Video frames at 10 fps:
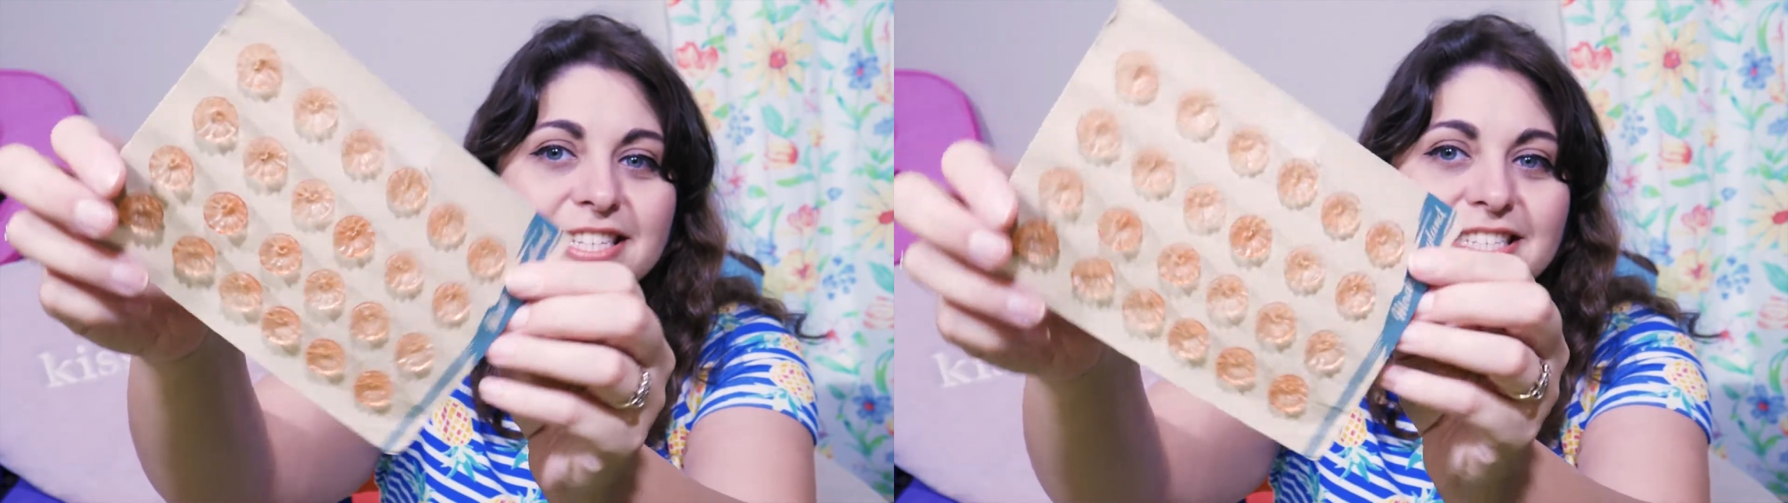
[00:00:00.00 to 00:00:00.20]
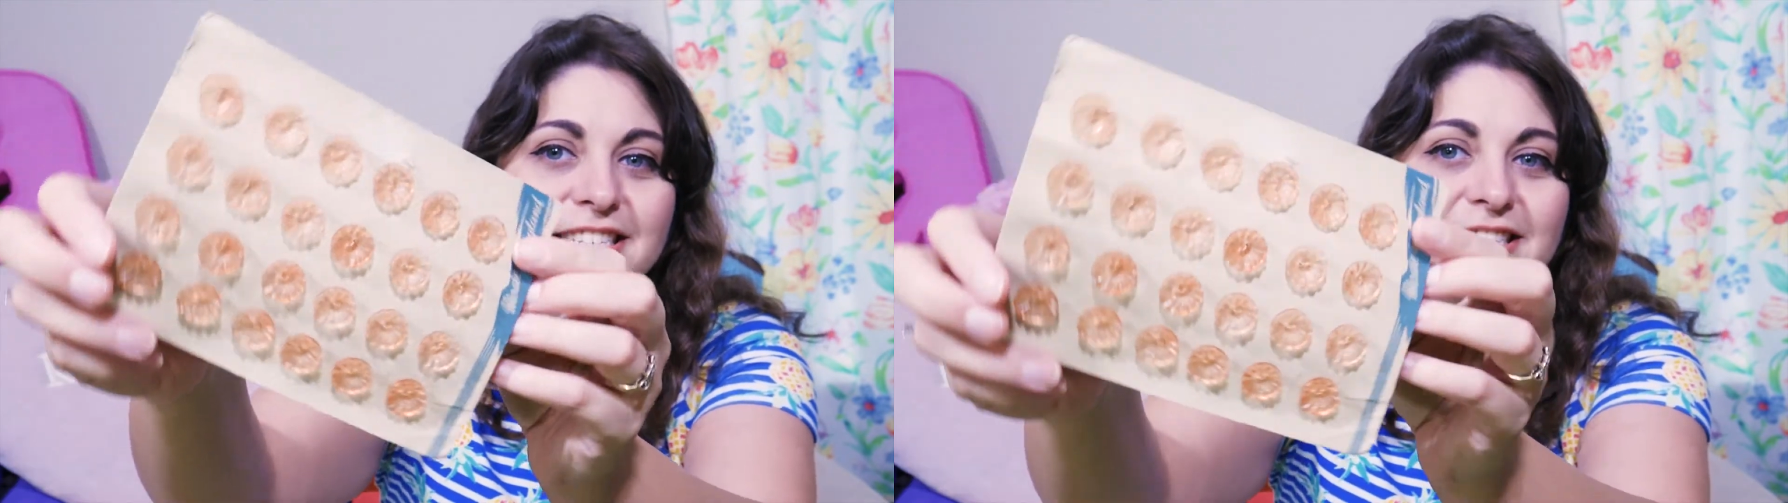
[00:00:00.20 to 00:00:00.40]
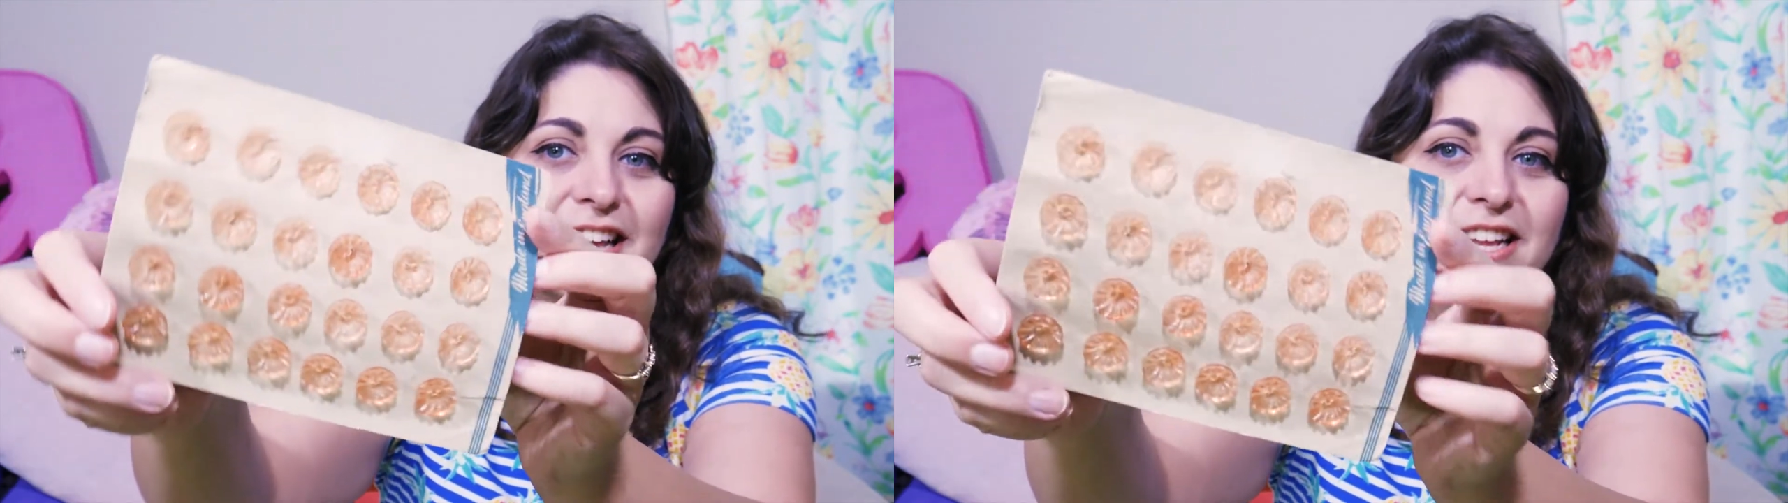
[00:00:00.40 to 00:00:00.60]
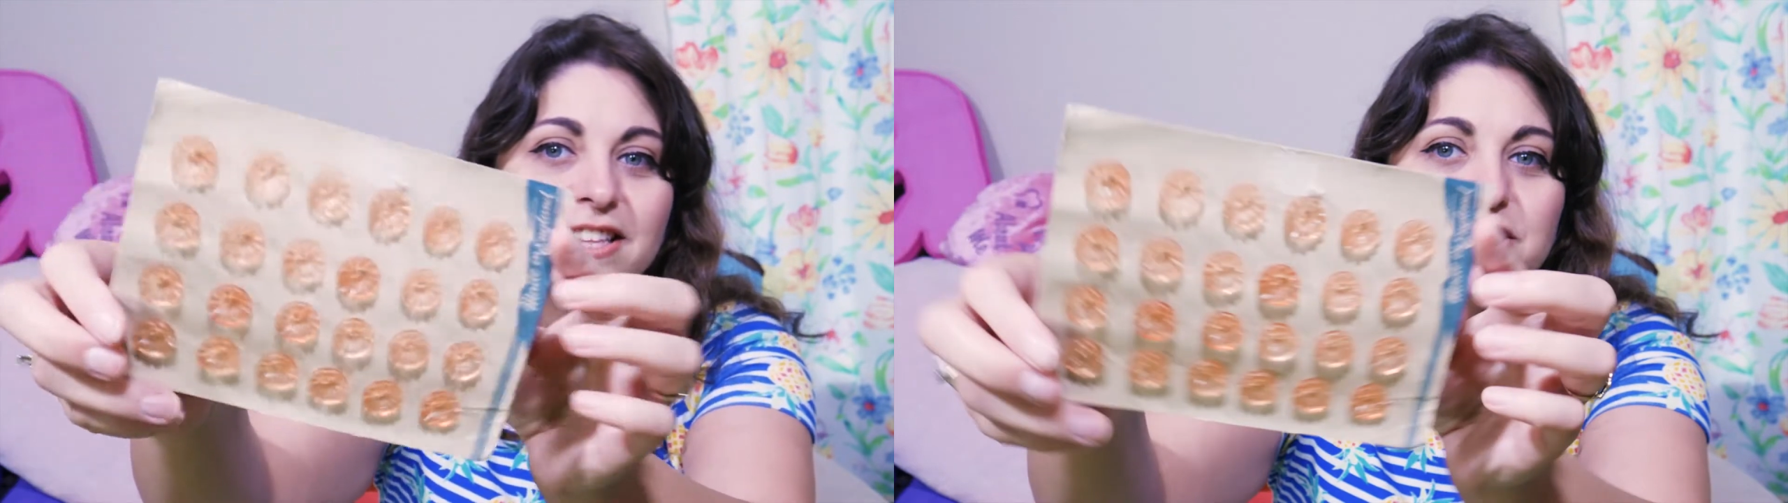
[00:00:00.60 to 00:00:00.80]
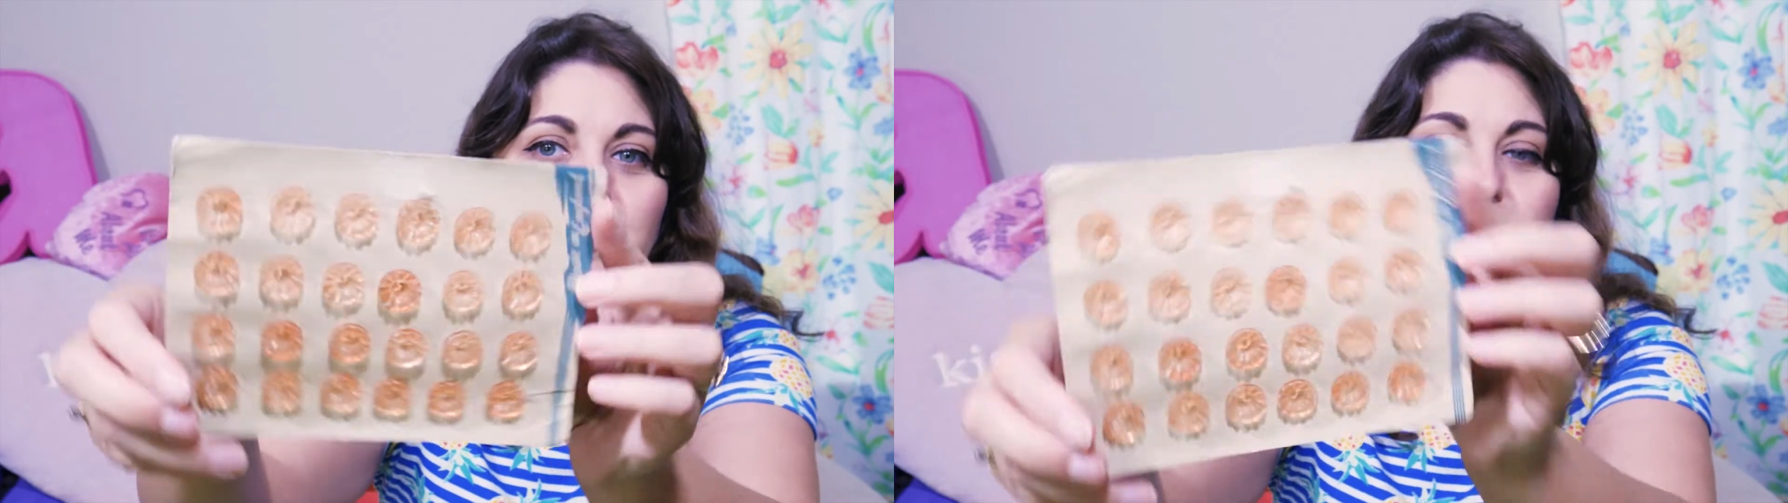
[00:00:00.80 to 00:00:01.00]
It's just got
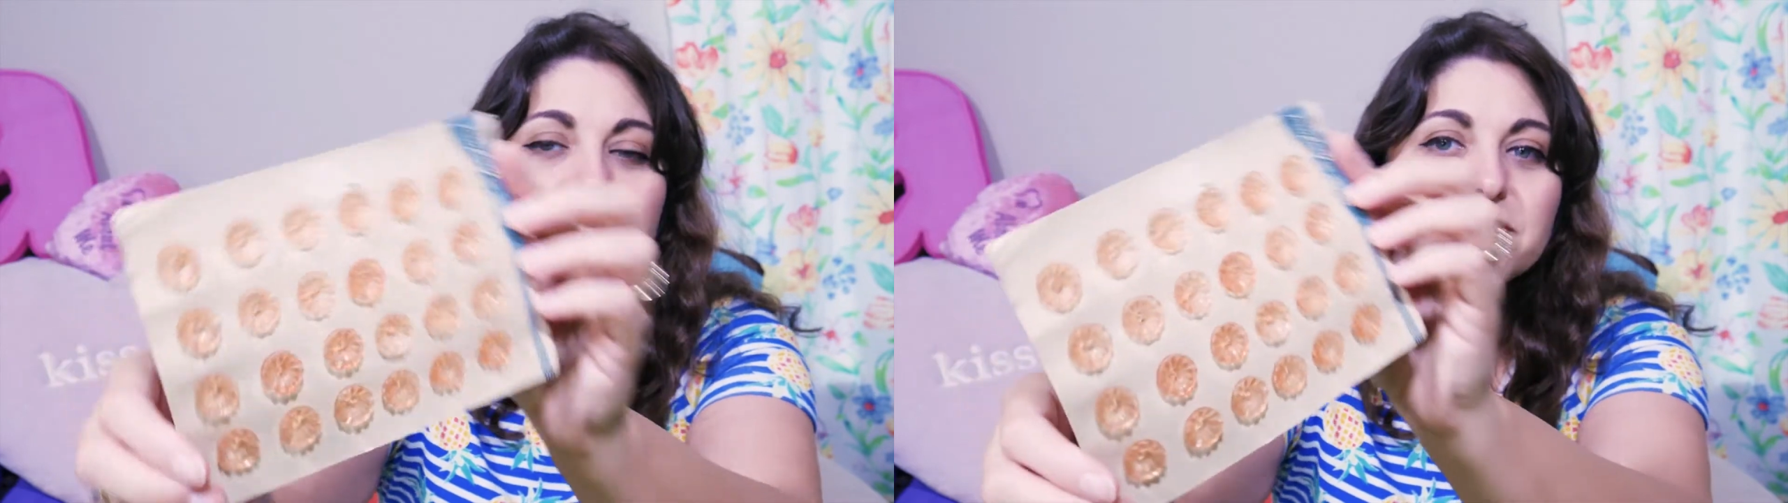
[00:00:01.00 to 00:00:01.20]
this weird